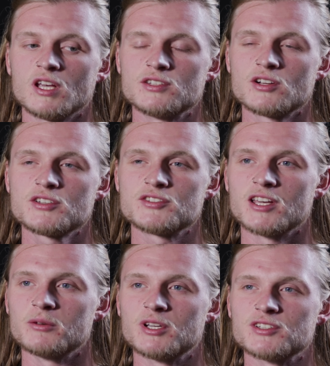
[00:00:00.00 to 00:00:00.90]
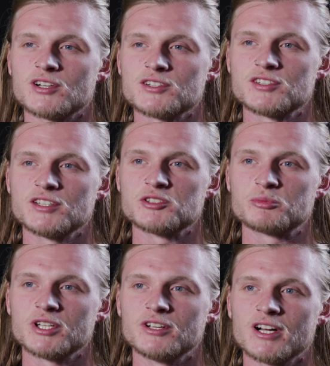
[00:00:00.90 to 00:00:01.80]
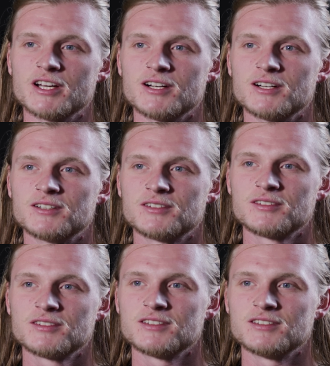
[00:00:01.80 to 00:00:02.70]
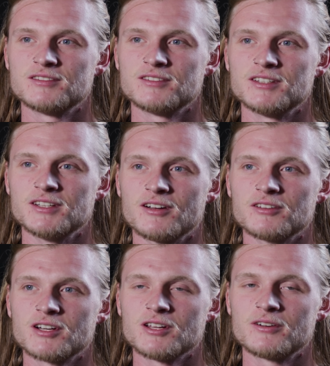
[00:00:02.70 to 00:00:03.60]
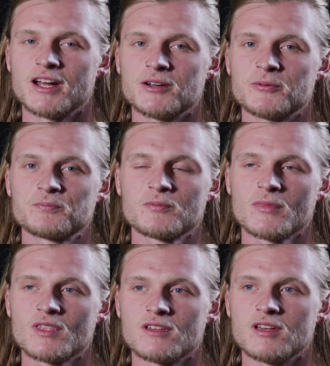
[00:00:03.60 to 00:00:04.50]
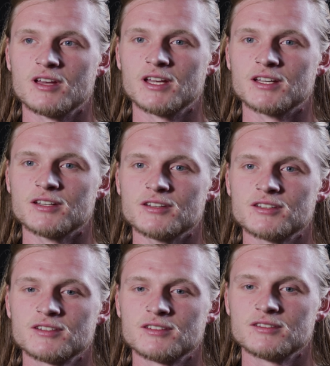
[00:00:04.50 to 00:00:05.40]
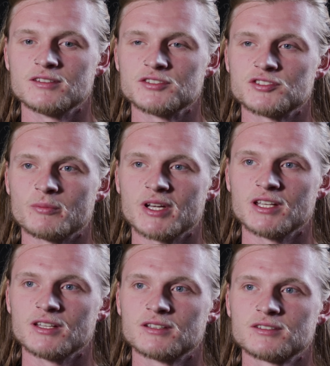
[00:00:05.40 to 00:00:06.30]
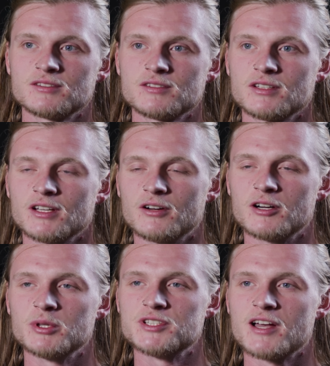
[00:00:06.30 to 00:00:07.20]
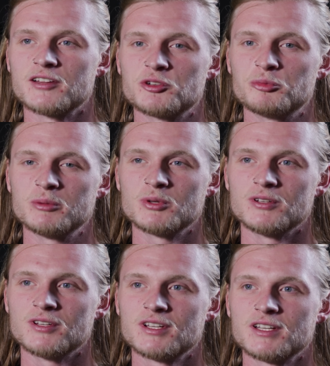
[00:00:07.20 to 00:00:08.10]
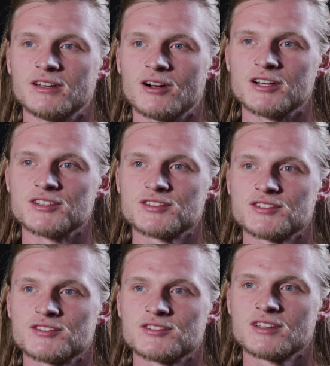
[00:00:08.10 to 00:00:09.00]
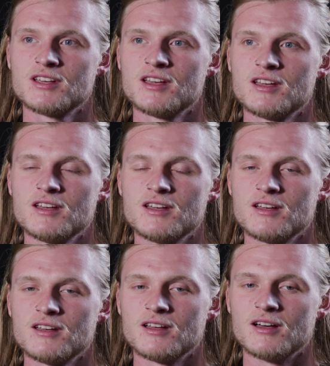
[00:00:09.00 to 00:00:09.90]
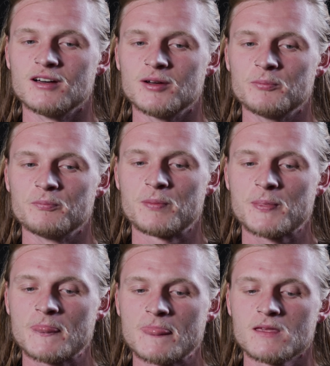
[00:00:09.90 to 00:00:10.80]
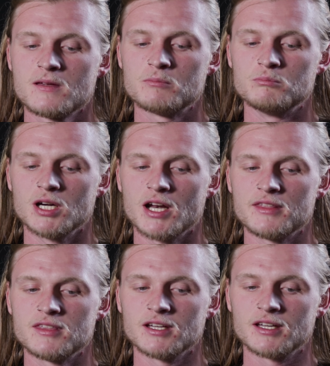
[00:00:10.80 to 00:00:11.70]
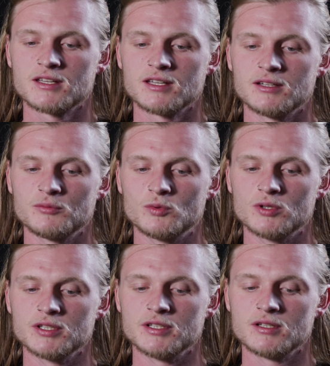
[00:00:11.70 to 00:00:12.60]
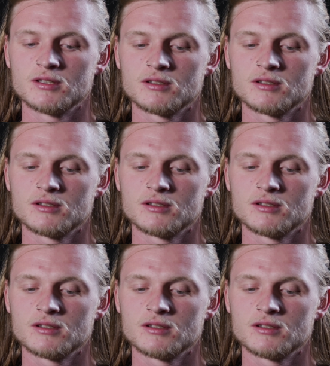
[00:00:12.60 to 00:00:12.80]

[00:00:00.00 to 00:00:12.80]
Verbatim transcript: It's hard to say because the art scene is pretty great here in all of Colorado, and there's so many incredibly talented people and artists. Um, but I think it would